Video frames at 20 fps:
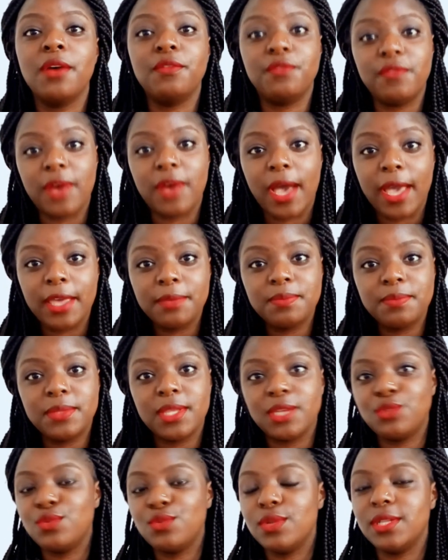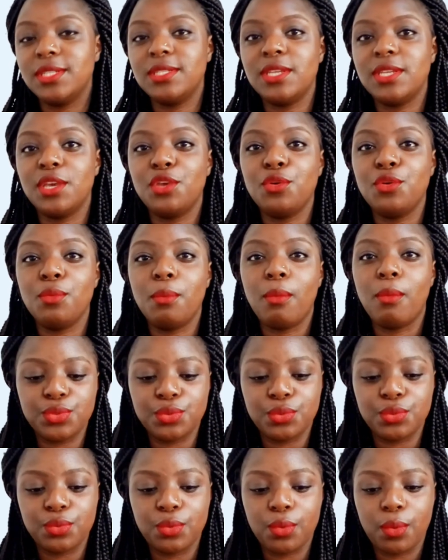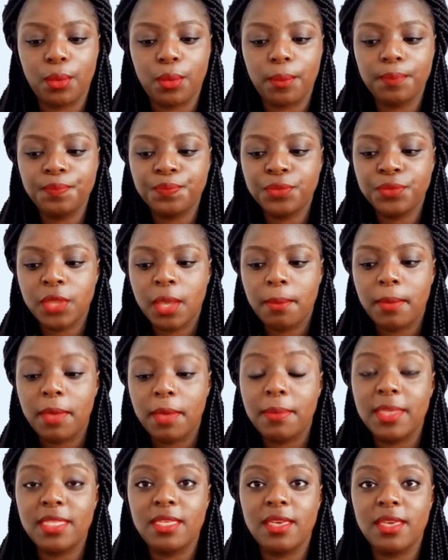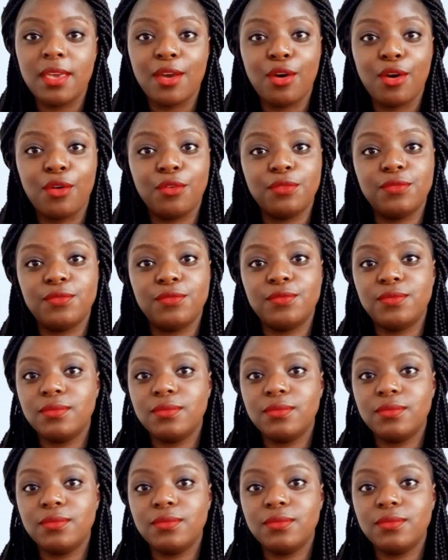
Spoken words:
vibe, that will take you more to maybe thinking of